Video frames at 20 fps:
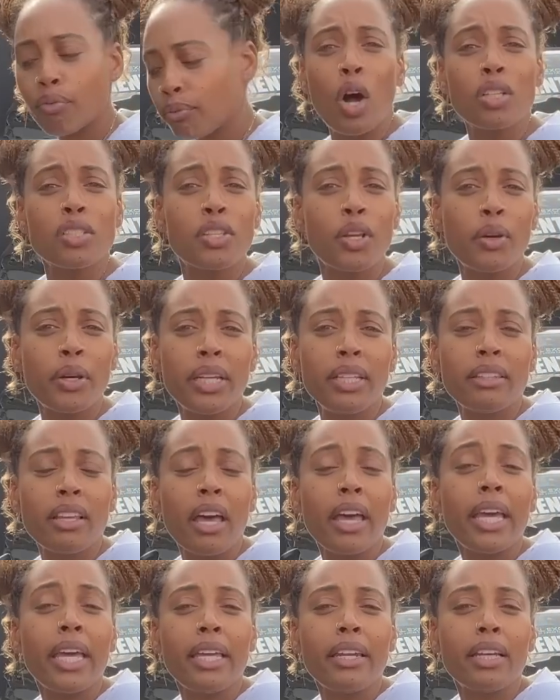Also, in
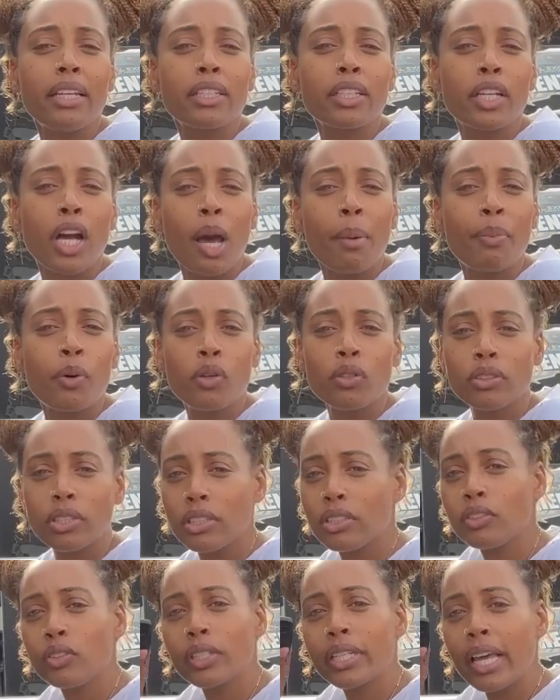the hidden cup
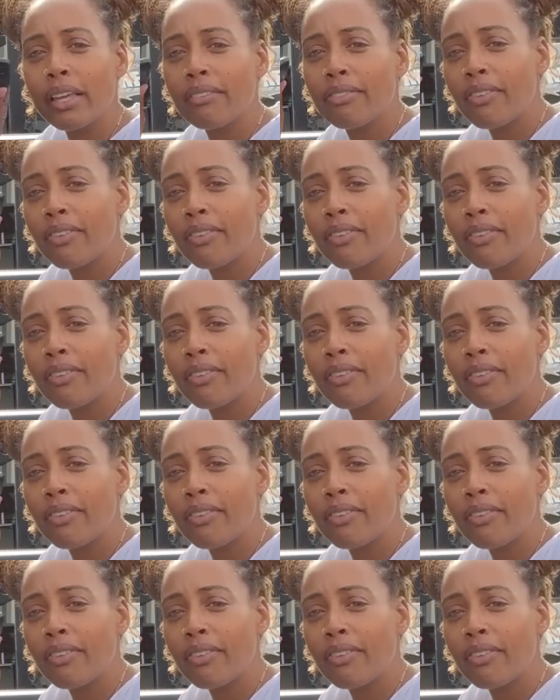holders, you can